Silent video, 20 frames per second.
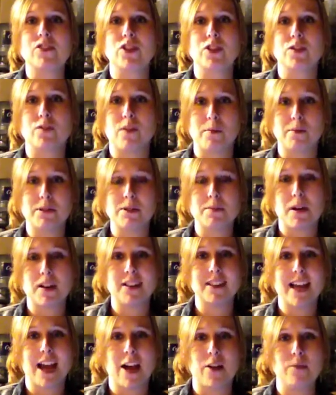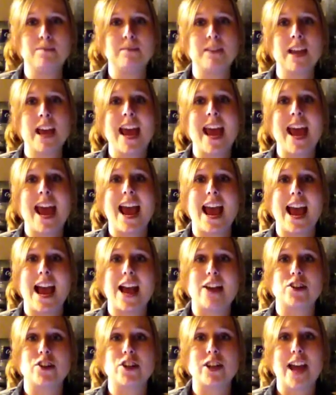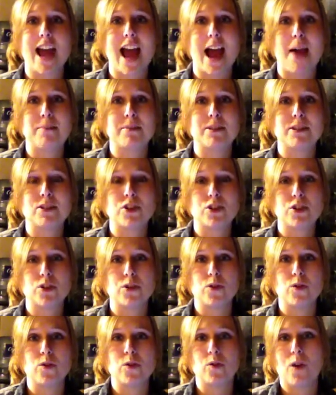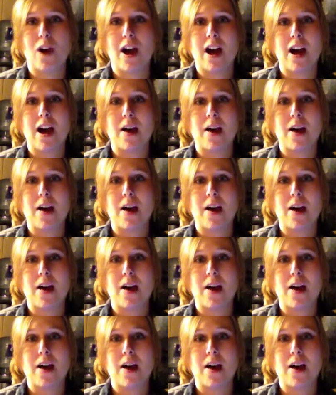She's from a small town, and she happens to